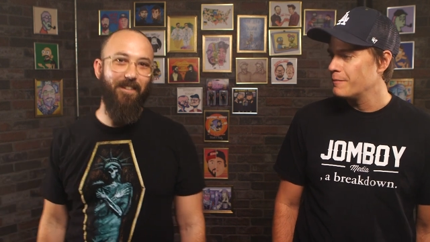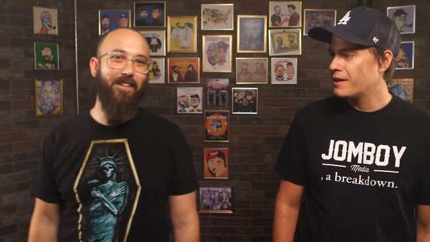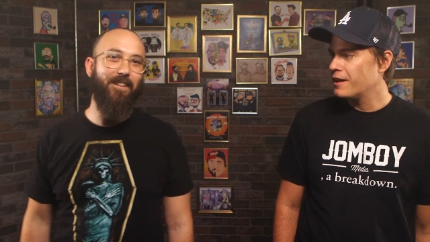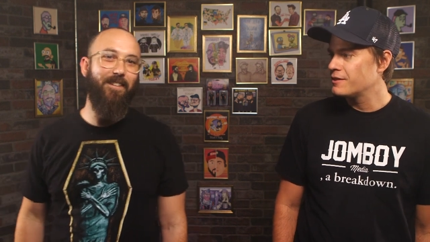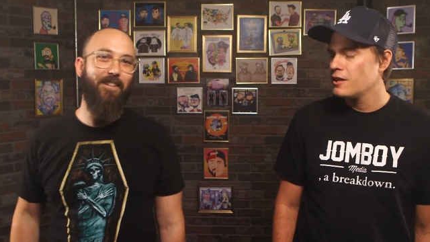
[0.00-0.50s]

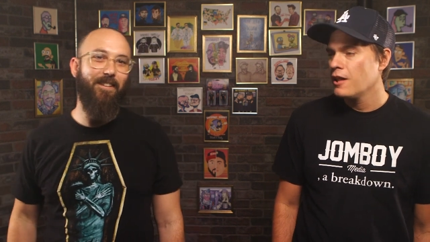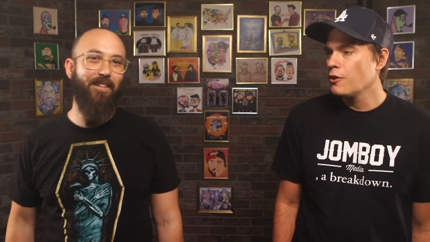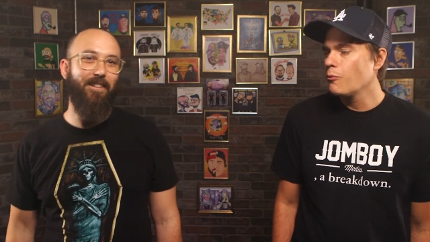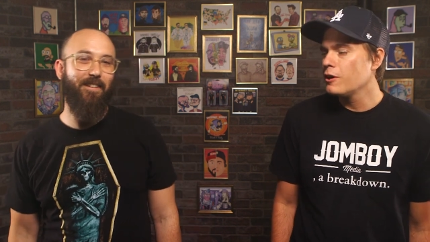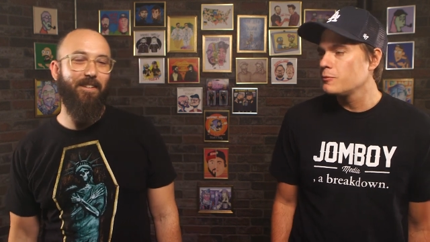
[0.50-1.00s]
Speaker 1: because
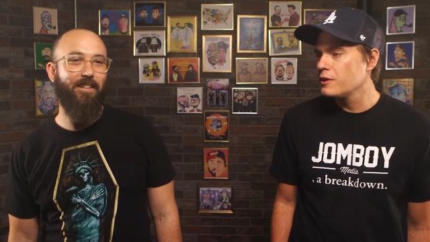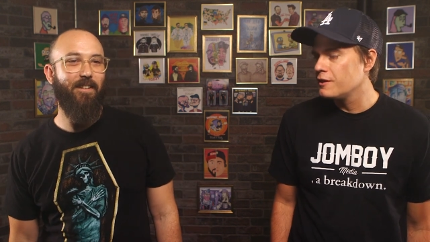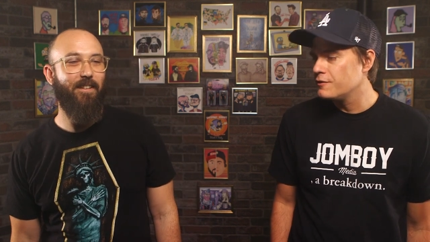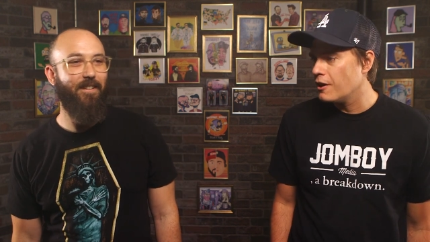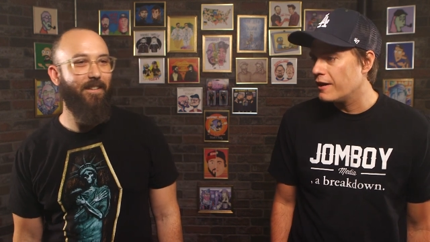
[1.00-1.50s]
the world
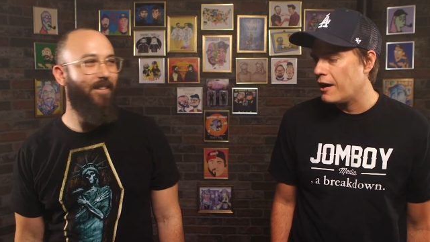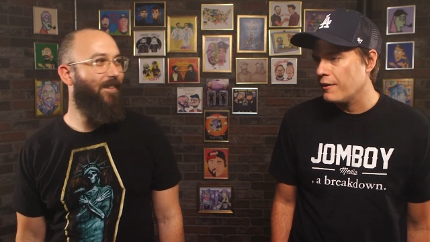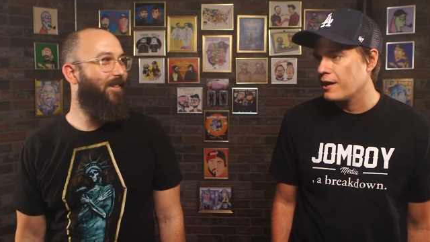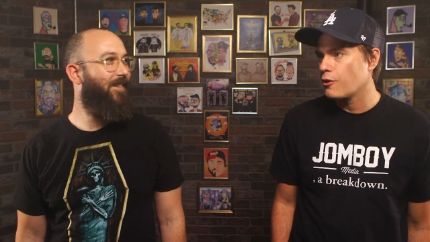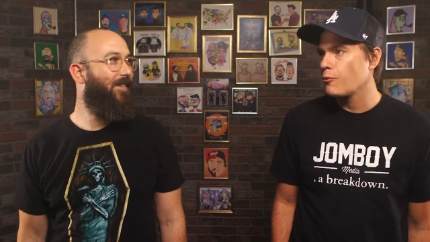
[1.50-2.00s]
wouldn't have known how
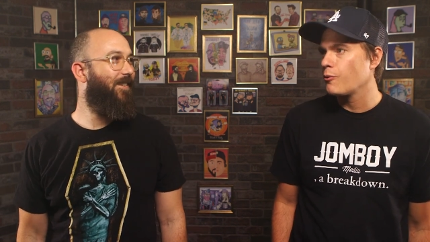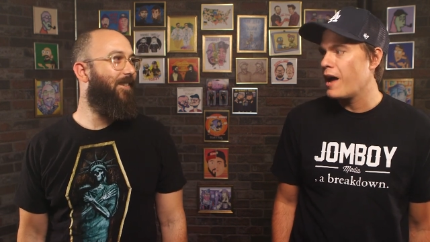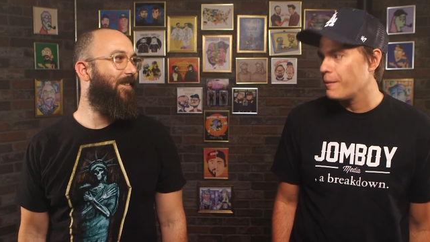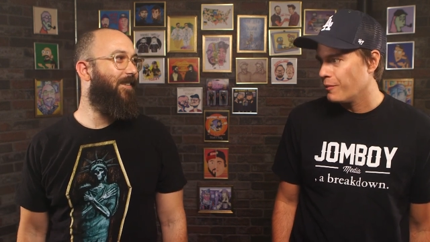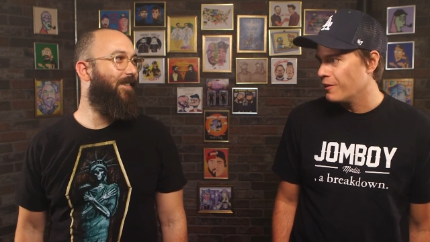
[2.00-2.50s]

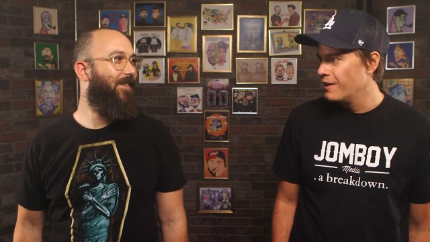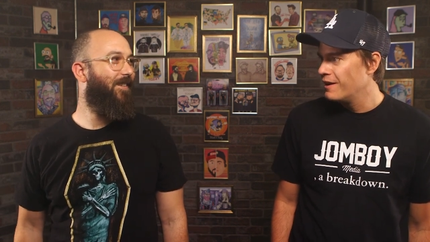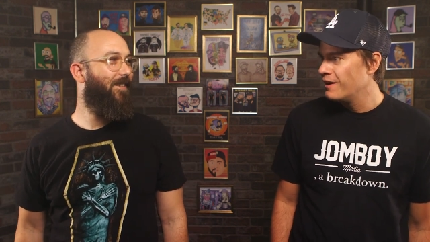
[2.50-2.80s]
incredible